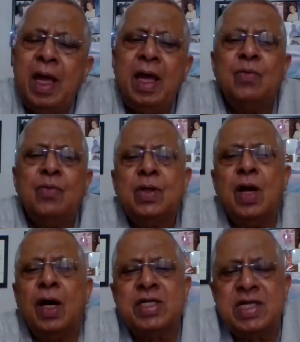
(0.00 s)
he would
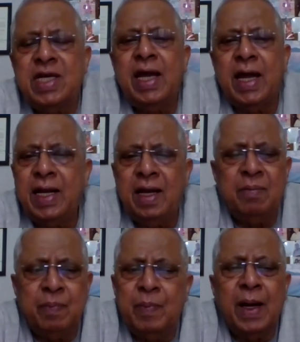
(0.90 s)
not see any,
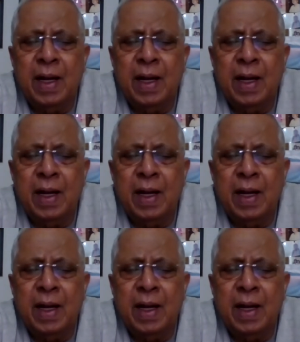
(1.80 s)
uh,